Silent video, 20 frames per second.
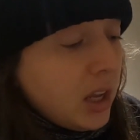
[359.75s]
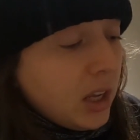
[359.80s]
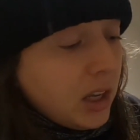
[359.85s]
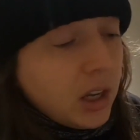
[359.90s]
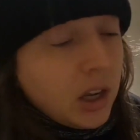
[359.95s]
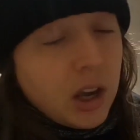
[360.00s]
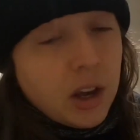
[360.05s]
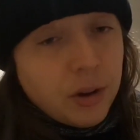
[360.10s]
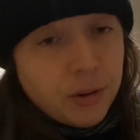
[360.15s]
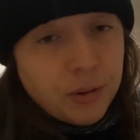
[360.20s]

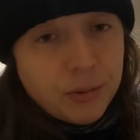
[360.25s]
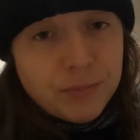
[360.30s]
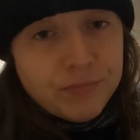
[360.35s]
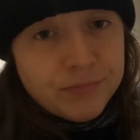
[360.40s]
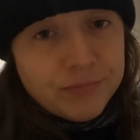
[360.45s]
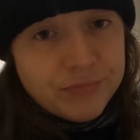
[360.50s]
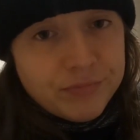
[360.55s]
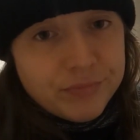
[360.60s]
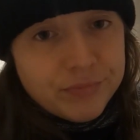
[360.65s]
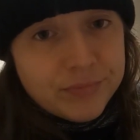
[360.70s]
and go
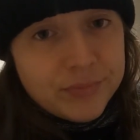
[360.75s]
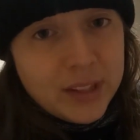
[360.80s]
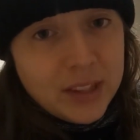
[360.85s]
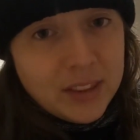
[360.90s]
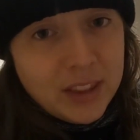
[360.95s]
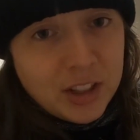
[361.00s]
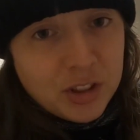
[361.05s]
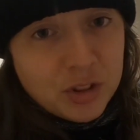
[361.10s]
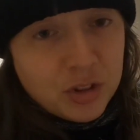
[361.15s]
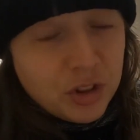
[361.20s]

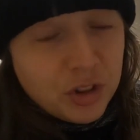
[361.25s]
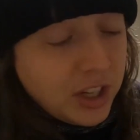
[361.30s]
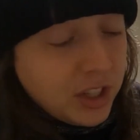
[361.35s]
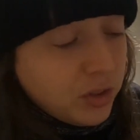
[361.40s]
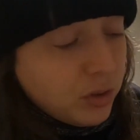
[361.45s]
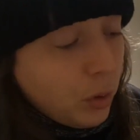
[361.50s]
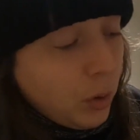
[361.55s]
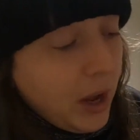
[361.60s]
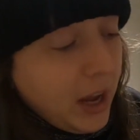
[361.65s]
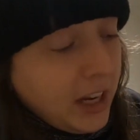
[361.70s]
they're
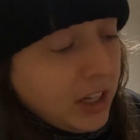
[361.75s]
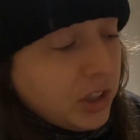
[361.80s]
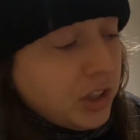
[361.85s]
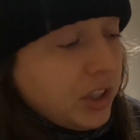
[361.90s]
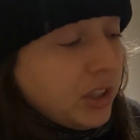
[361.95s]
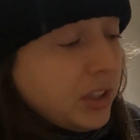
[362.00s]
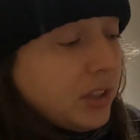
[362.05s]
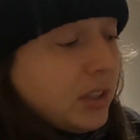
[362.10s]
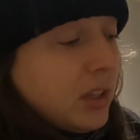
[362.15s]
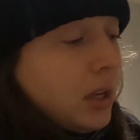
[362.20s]
stressed or
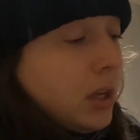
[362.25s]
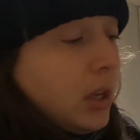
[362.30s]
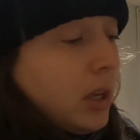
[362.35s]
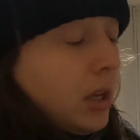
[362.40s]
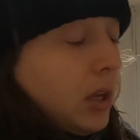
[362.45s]
anxious.